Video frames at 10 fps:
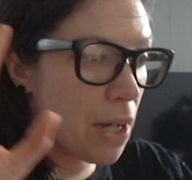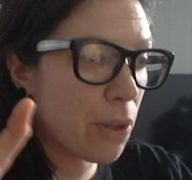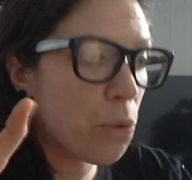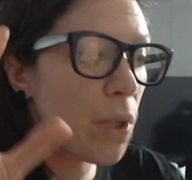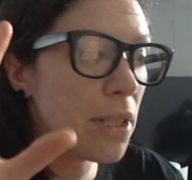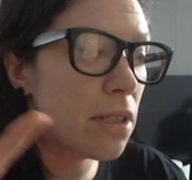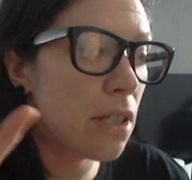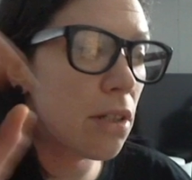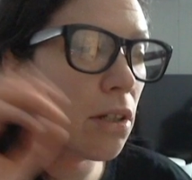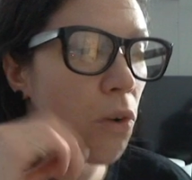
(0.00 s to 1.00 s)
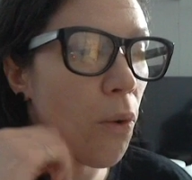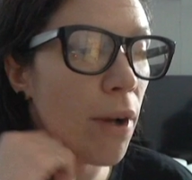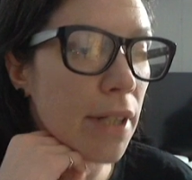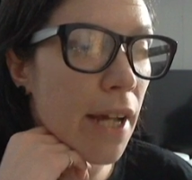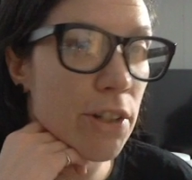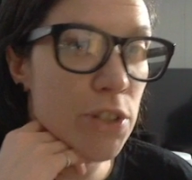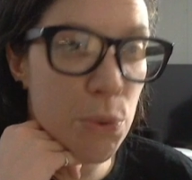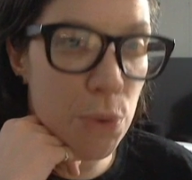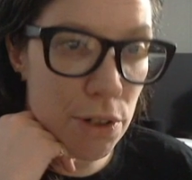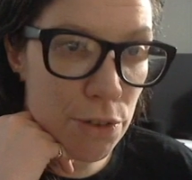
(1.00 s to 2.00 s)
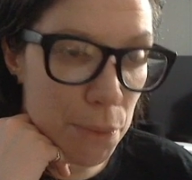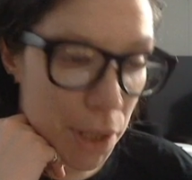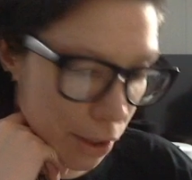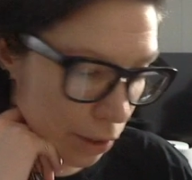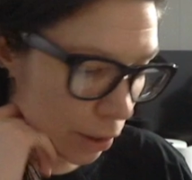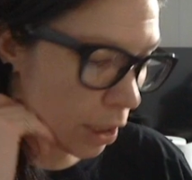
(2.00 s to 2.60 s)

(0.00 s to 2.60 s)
Like, what's going to actually work from here?